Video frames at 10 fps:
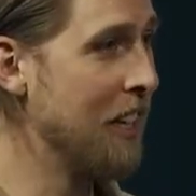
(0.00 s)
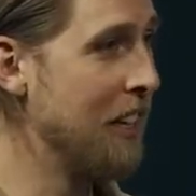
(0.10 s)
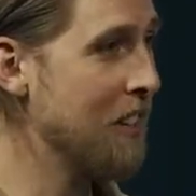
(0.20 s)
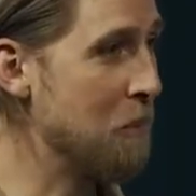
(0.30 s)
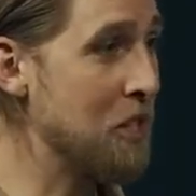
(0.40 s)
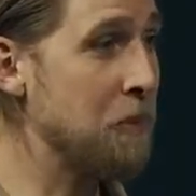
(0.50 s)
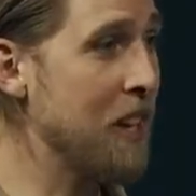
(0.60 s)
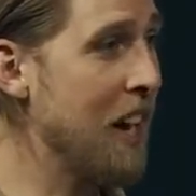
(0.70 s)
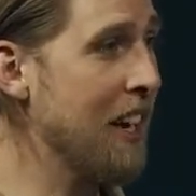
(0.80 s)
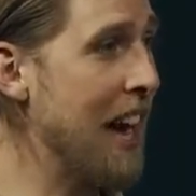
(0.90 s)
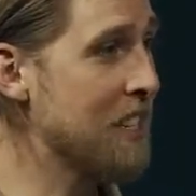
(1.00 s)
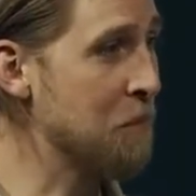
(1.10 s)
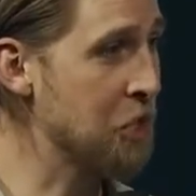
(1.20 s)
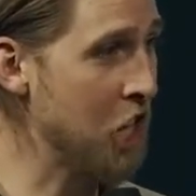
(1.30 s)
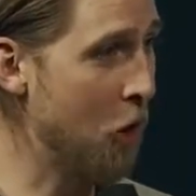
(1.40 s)
So Mr. Miyagi has him
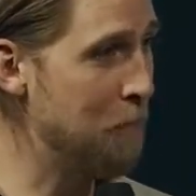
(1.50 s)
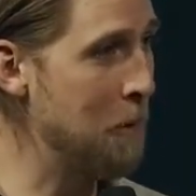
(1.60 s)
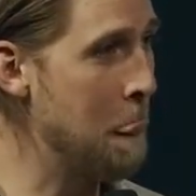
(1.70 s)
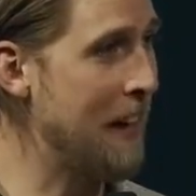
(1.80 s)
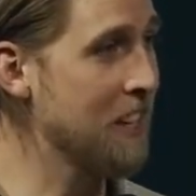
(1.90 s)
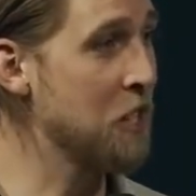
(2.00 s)
show up at his